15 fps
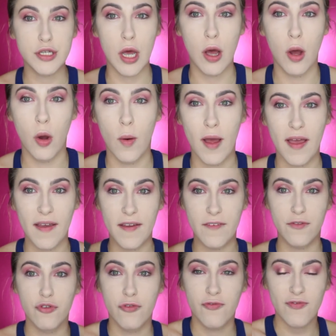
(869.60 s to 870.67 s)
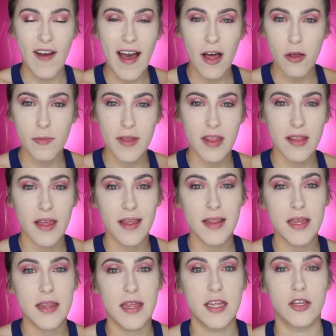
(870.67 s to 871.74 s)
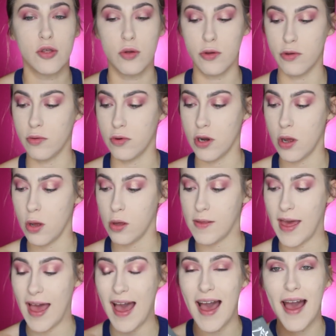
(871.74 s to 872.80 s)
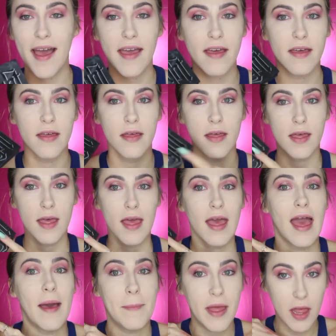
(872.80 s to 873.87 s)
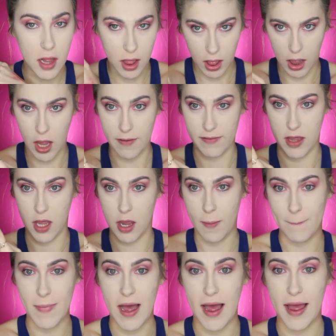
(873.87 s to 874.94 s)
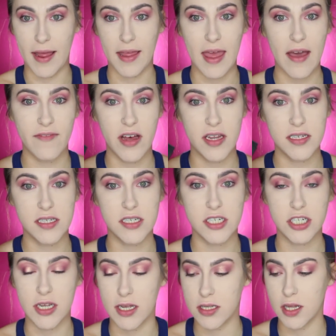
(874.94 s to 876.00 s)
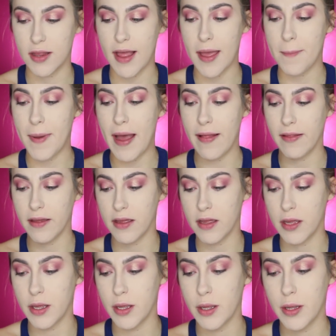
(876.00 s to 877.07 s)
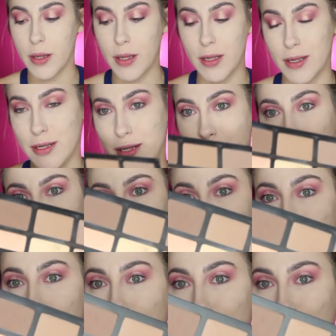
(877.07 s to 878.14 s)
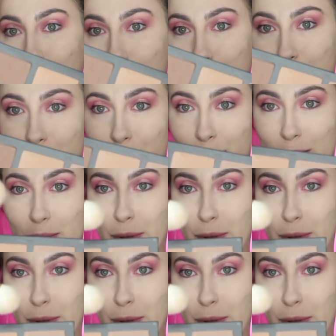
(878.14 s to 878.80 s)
So if you follow me lately, then you know that I have been loving my Kat Von D Shade to Light palette. It looks something like this.